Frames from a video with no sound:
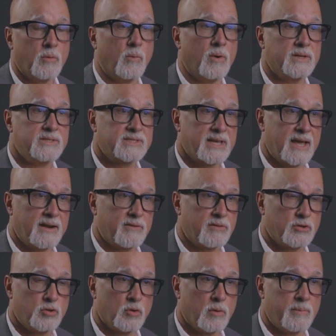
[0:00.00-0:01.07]
One side of
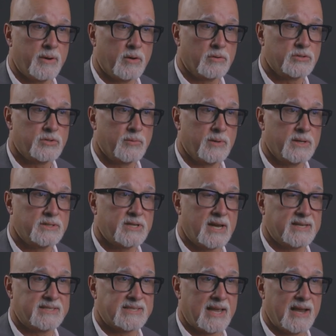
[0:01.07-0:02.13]
the dual barrel syringe
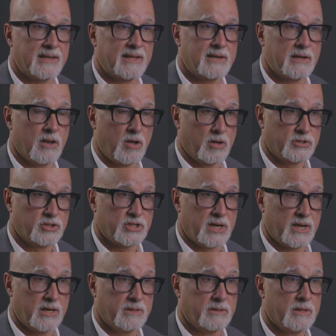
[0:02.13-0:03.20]
has silane, long
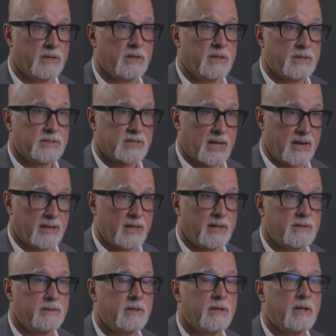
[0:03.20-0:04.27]
chain
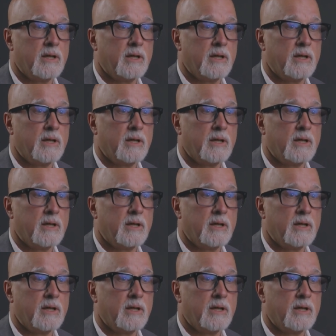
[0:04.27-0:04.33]
silane,